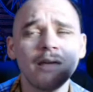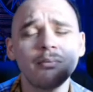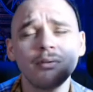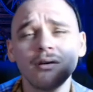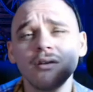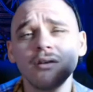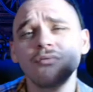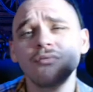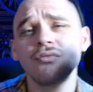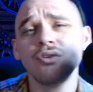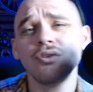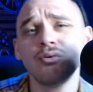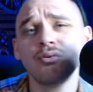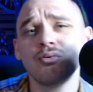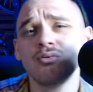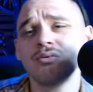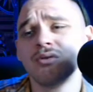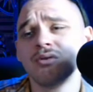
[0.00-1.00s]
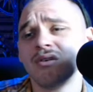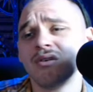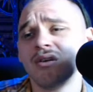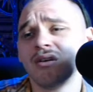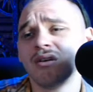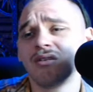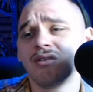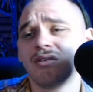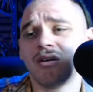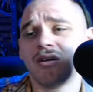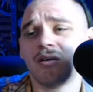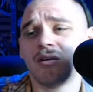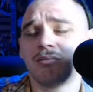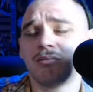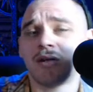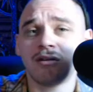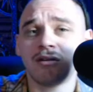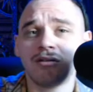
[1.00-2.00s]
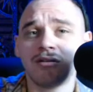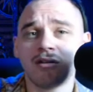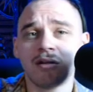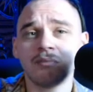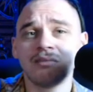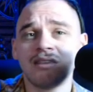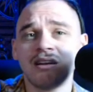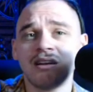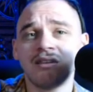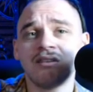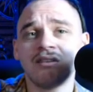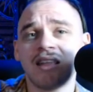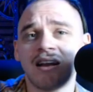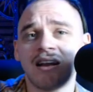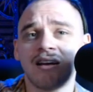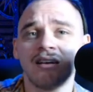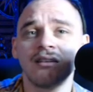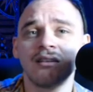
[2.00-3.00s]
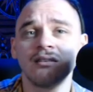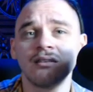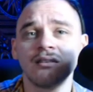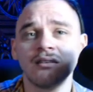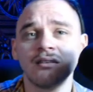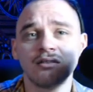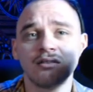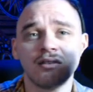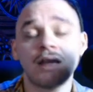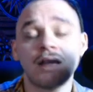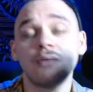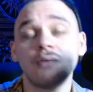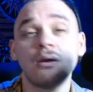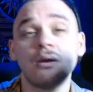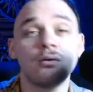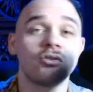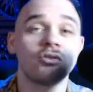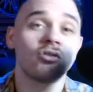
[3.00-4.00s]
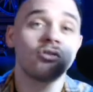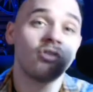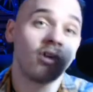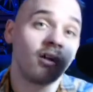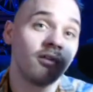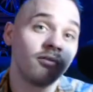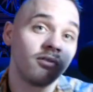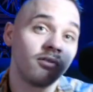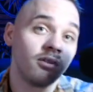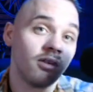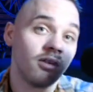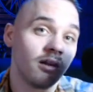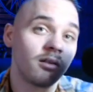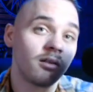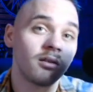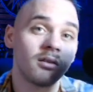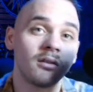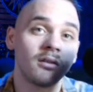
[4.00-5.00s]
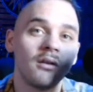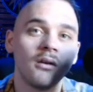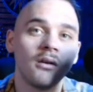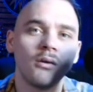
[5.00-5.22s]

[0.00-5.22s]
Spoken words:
put a few breadcrumbs here and there so that we don't starve to death?